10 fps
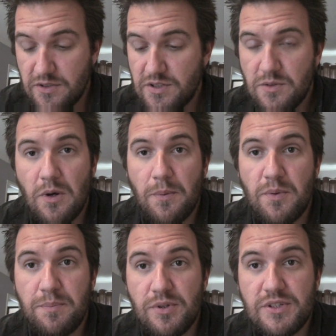to do is you want
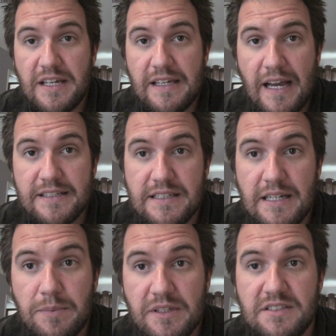to put butane gas in
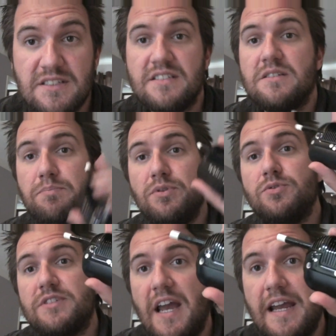it because this is a
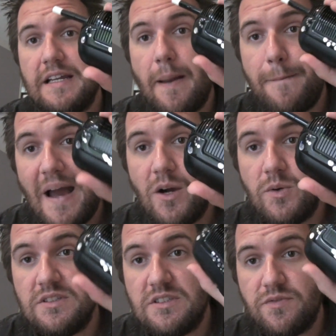butane powered